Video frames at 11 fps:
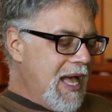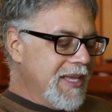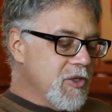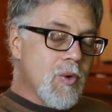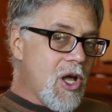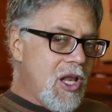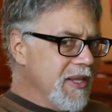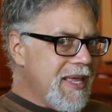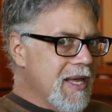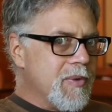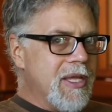I can do all of
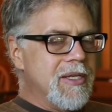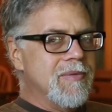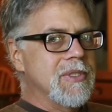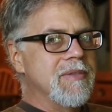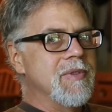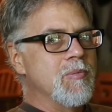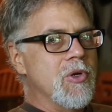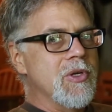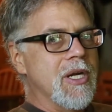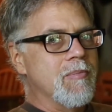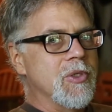that without ever leaving
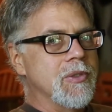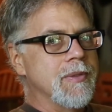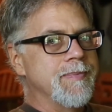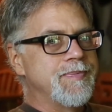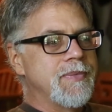program mode.